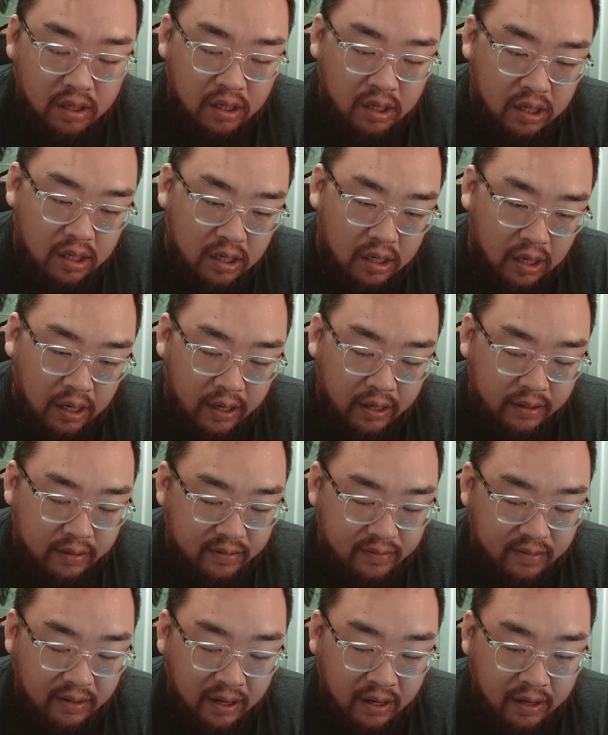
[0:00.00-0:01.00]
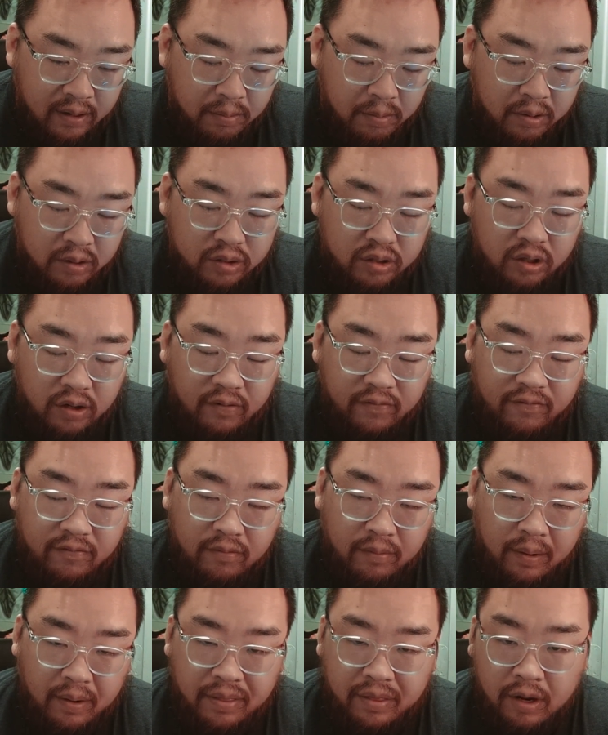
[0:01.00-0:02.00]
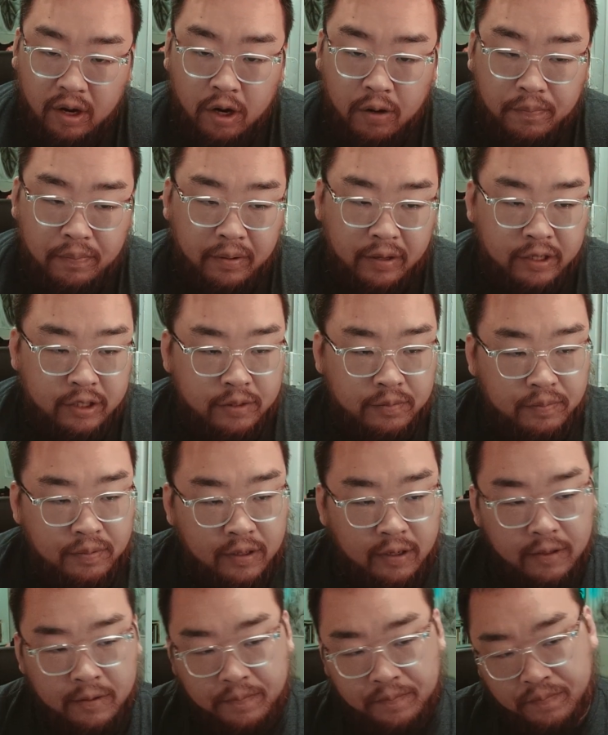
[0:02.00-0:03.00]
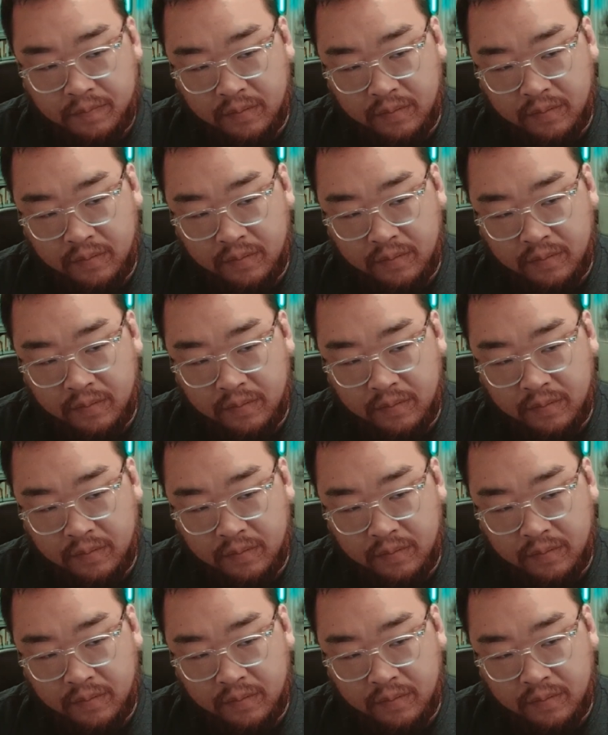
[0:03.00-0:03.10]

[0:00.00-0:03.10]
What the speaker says: I reserve for my therapist, but